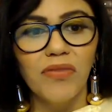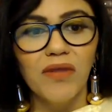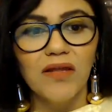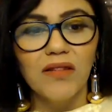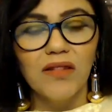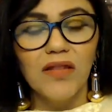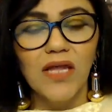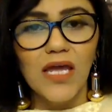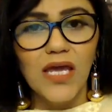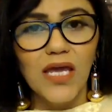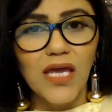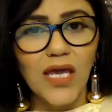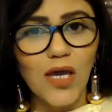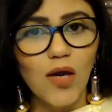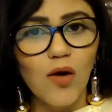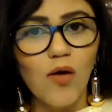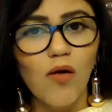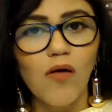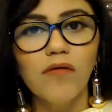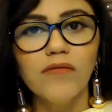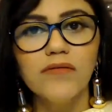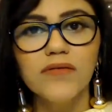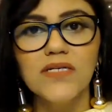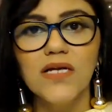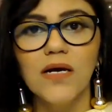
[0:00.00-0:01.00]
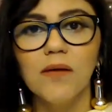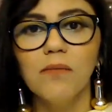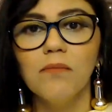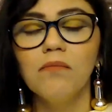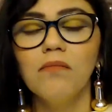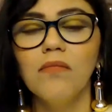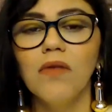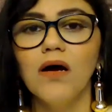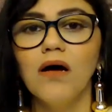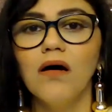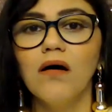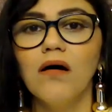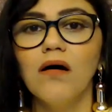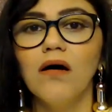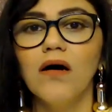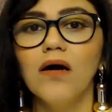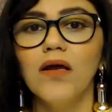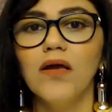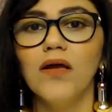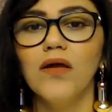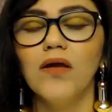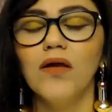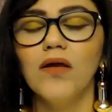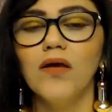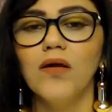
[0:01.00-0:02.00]
thinking of some
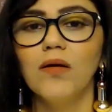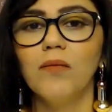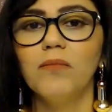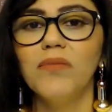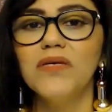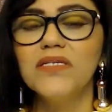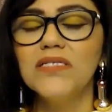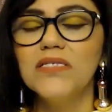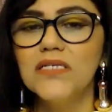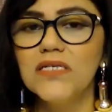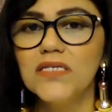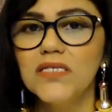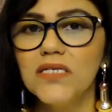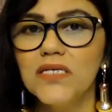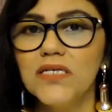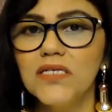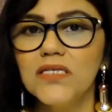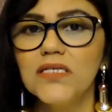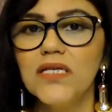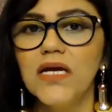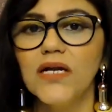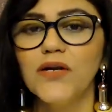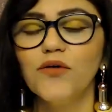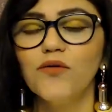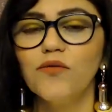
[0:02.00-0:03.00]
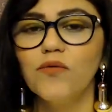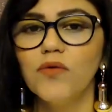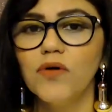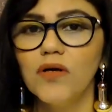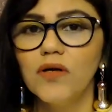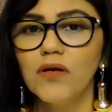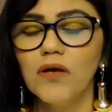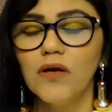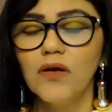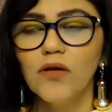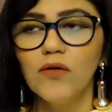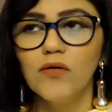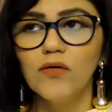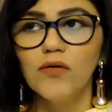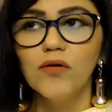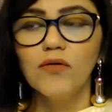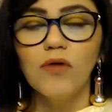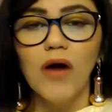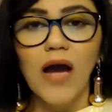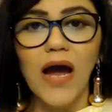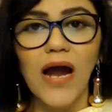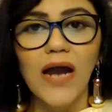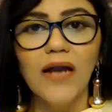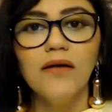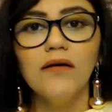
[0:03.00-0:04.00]
businesses that you were, you
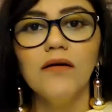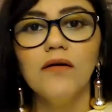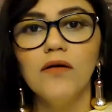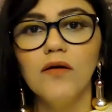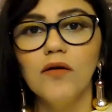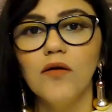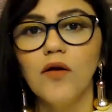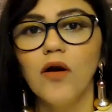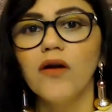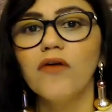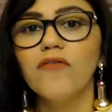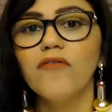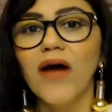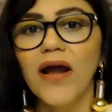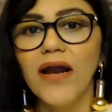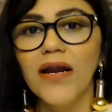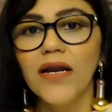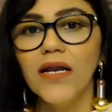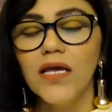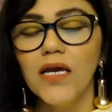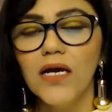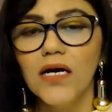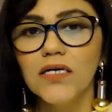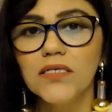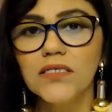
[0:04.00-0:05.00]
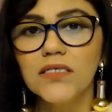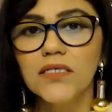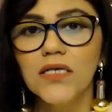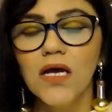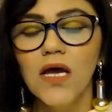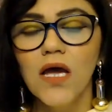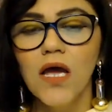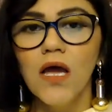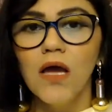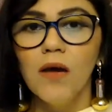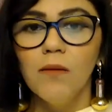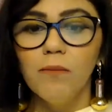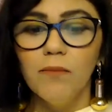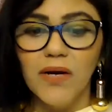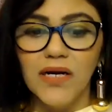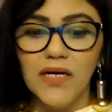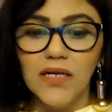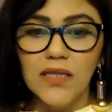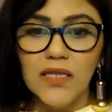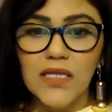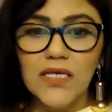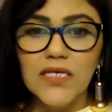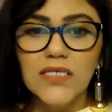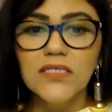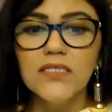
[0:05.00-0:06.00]
had a lot of ideas.
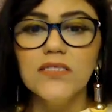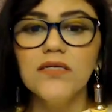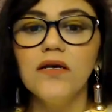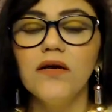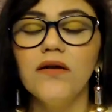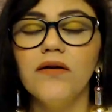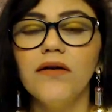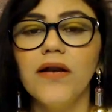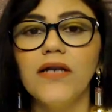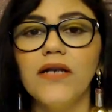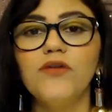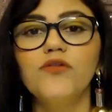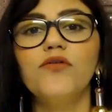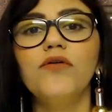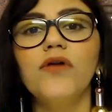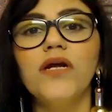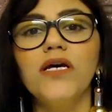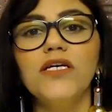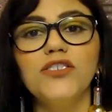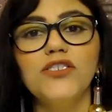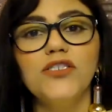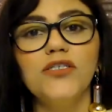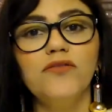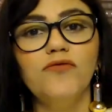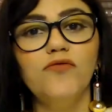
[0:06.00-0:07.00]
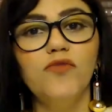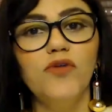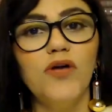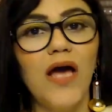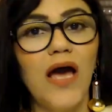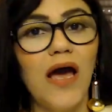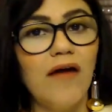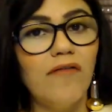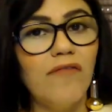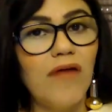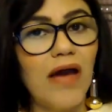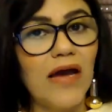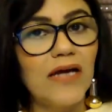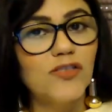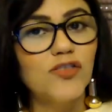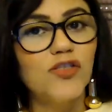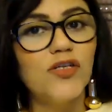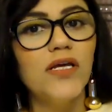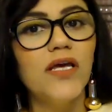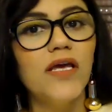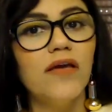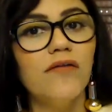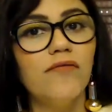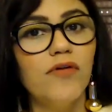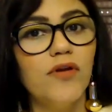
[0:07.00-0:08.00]
But this retrogression would have actually
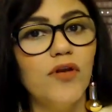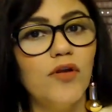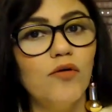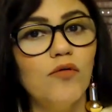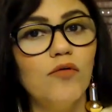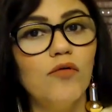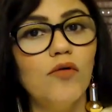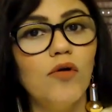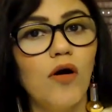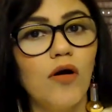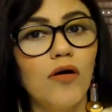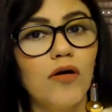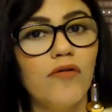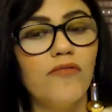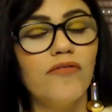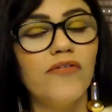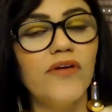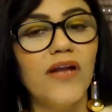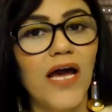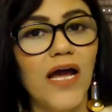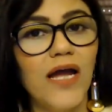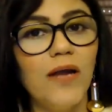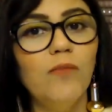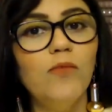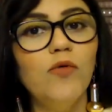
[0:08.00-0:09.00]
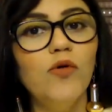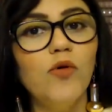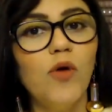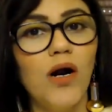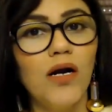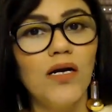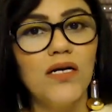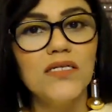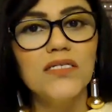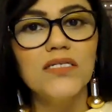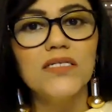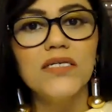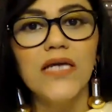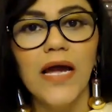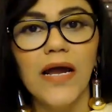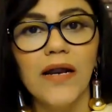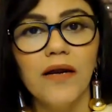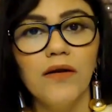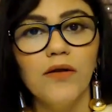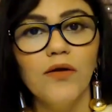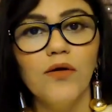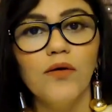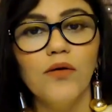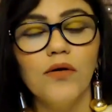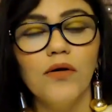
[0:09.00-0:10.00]
given you a lot of time to
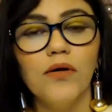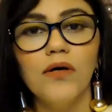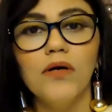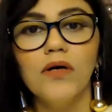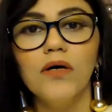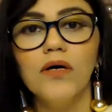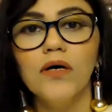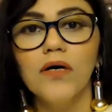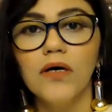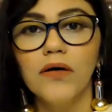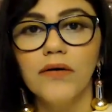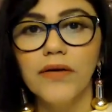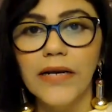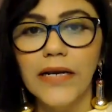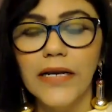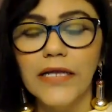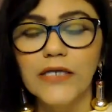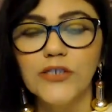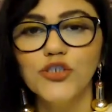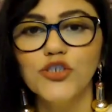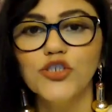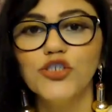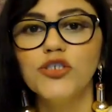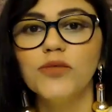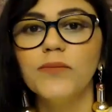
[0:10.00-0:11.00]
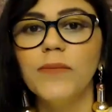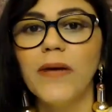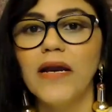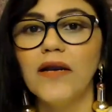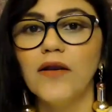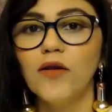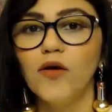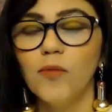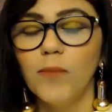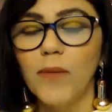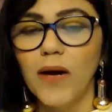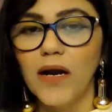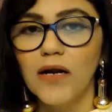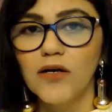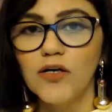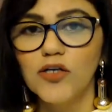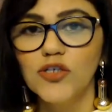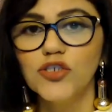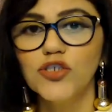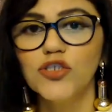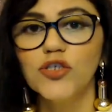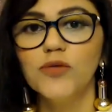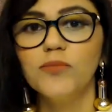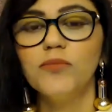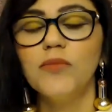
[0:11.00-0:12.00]
understand your relationship and your
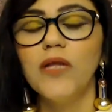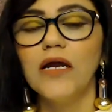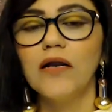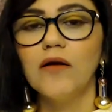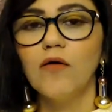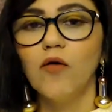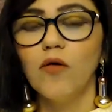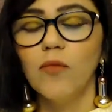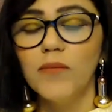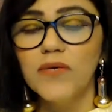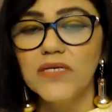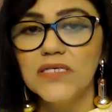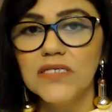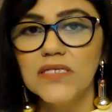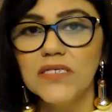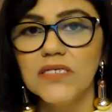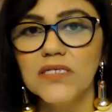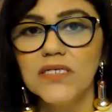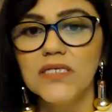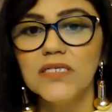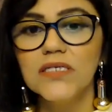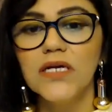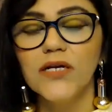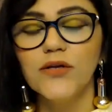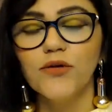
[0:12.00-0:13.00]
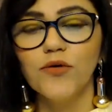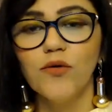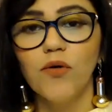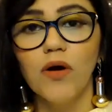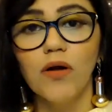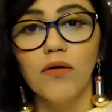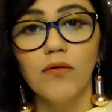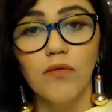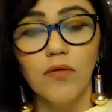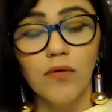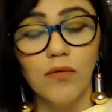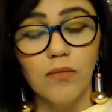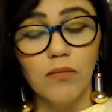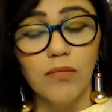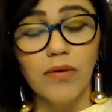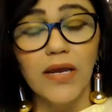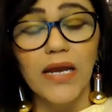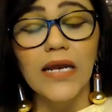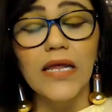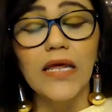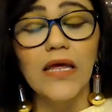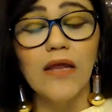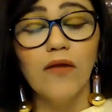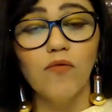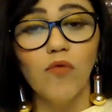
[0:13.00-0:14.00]
partnership that or businesses that you are
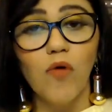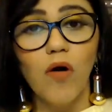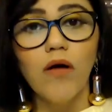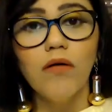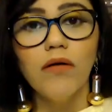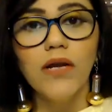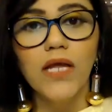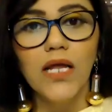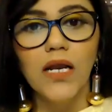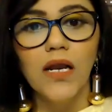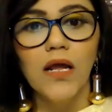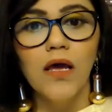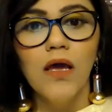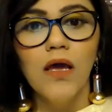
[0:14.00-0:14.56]
getting involved in.